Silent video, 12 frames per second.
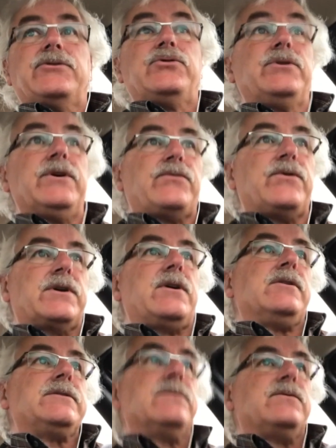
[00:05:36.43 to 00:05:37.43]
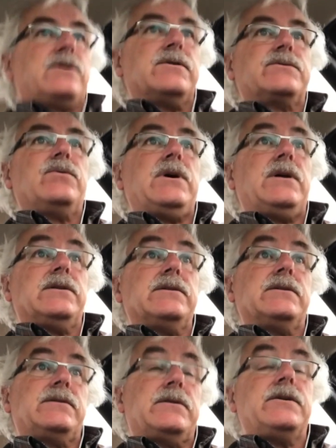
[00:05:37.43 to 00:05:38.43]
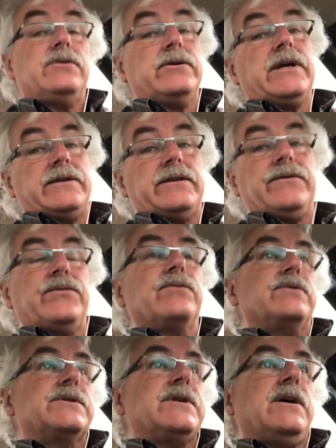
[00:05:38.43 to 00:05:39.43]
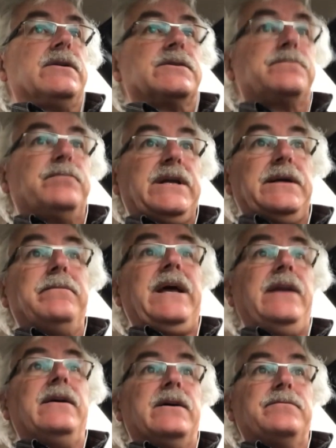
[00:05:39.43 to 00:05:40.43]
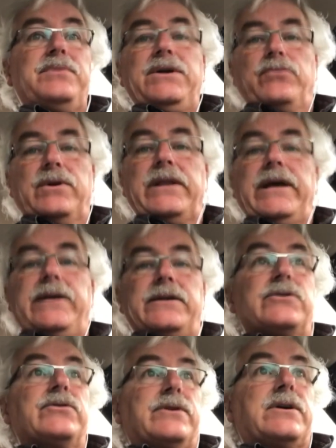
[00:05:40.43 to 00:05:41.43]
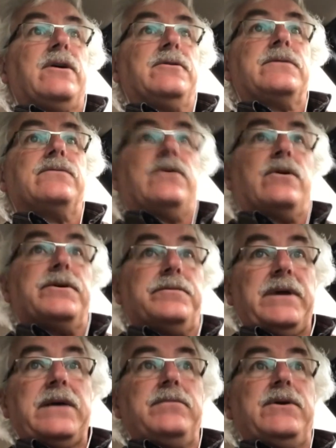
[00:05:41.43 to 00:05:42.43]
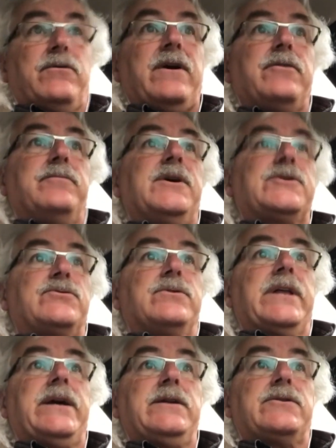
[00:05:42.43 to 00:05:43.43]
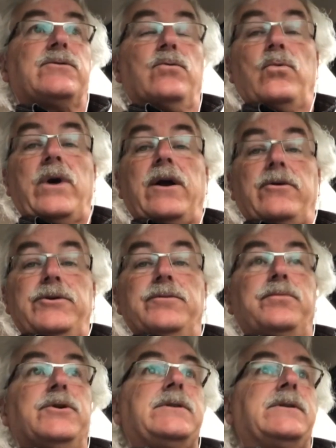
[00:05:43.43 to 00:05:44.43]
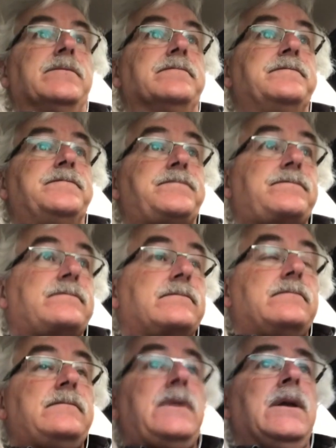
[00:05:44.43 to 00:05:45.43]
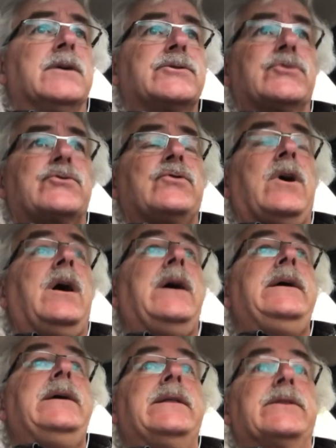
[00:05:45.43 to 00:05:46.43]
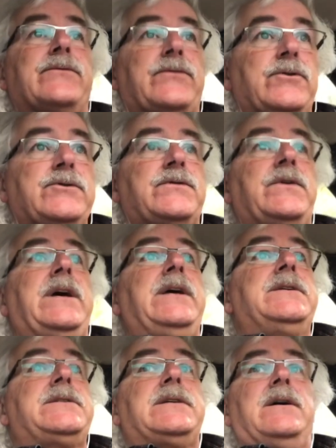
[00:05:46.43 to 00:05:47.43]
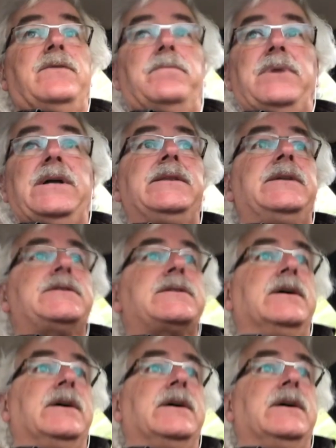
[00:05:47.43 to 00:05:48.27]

two different cultivars, well, you'll get different results, but it may not be related to the cultivar. It may be very much related to where you put them. So try in the first phase of abundance,